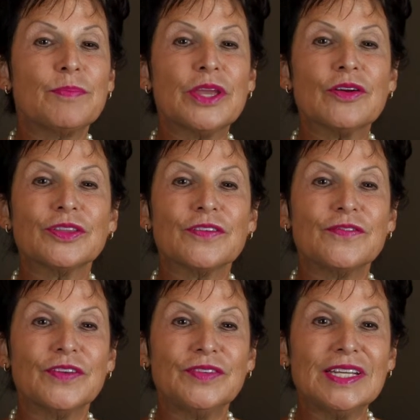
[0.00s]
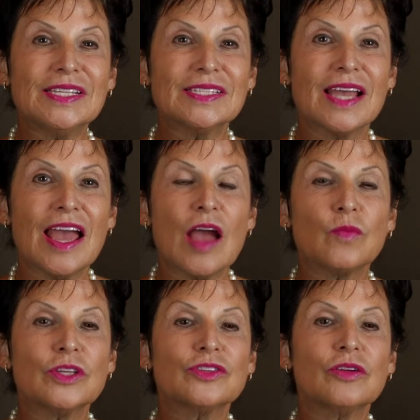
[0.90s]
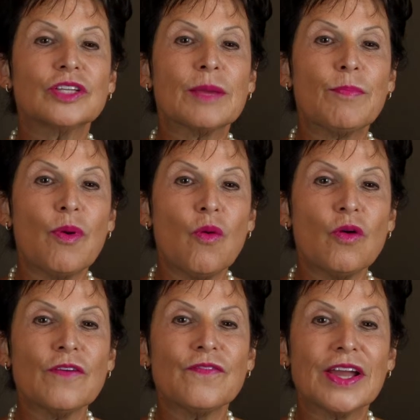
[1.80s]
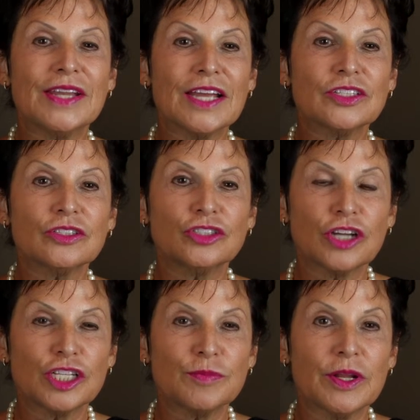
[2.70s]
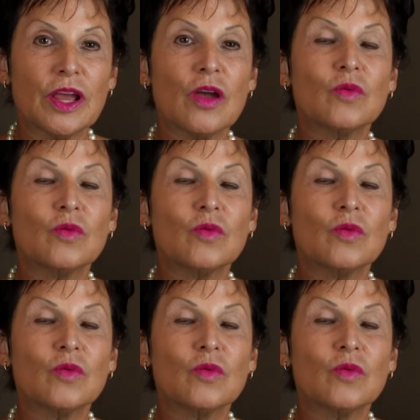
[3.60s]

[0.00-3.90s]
appear in the 50s and result in poor financial judgment